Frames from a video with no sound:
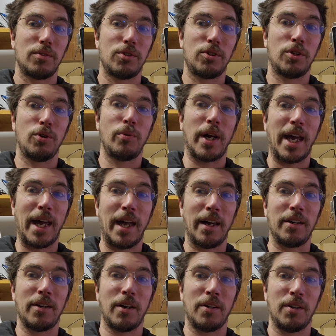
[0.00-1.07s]
to
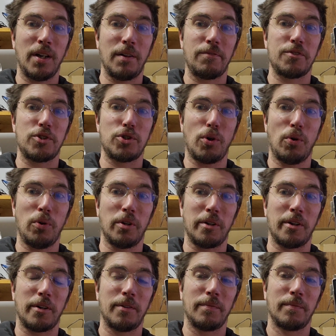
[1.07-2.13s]
add enough
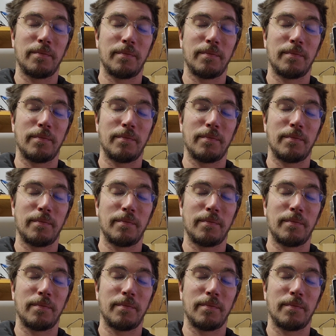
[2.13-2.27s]
solar,